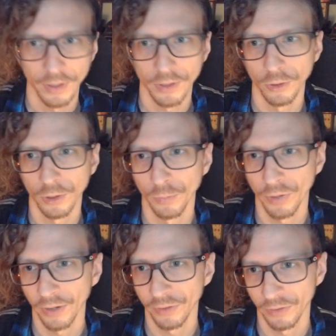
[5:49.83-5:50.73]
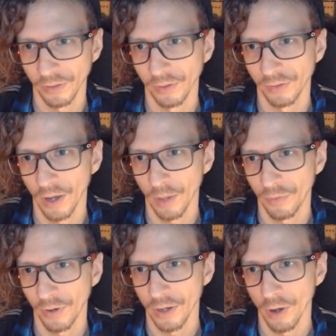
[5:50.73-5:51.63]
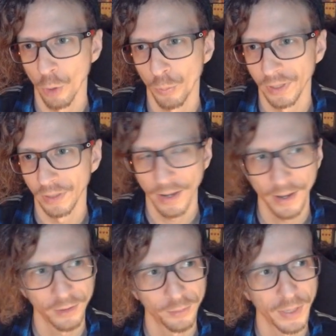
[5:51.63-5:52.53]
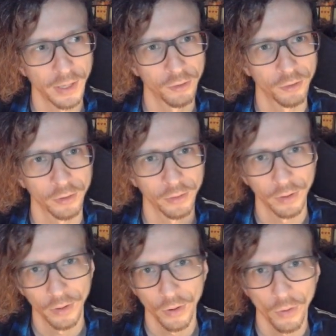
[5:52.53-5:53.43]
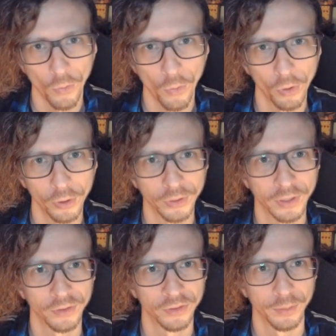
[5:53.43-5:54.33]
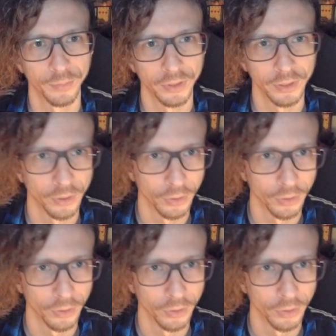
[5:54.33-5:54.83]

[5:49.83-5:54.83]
you can press in the top right, open an ads manager, or you can simply go